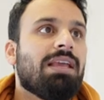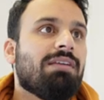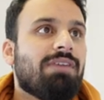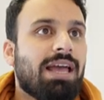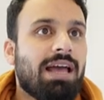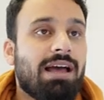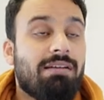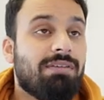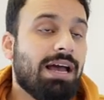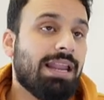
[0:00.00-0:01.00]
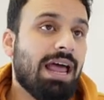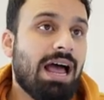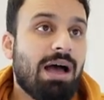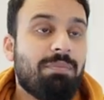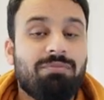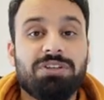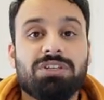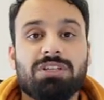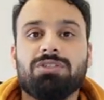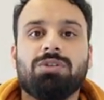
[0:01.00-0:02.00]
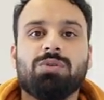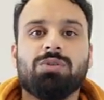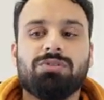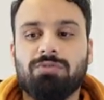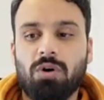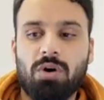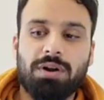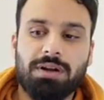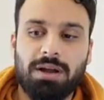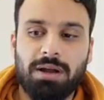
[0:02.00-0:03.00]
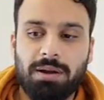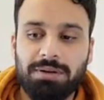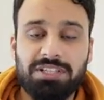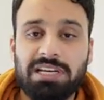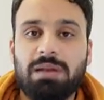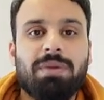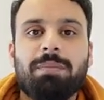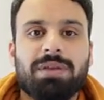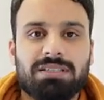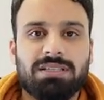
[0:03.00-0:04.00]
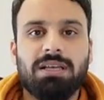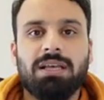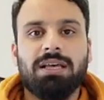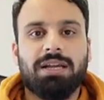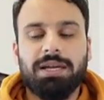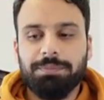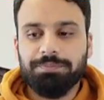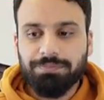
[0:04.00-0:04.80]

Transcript: if I have an app which is used for uh, digital payments, right?